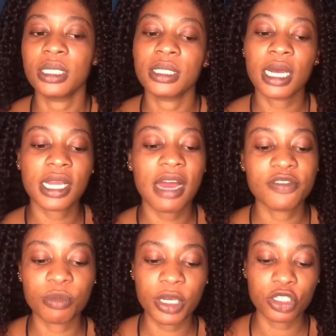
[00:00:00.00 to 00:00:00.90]
Now, you have
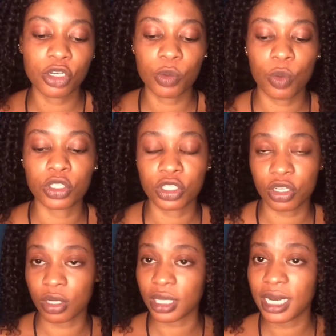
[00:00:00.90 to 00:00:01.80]
to make sure you wash your
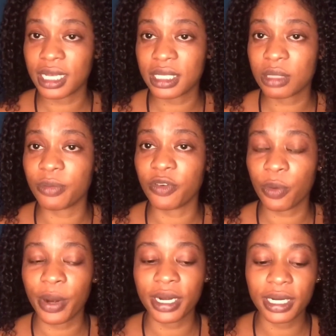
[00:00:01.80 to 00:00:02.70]
contact lenses before
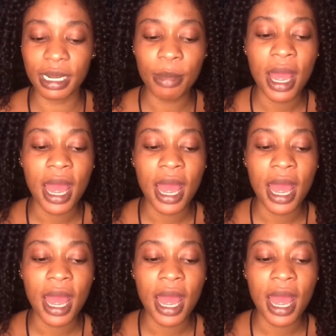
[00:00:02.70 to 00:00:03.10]
wearing them.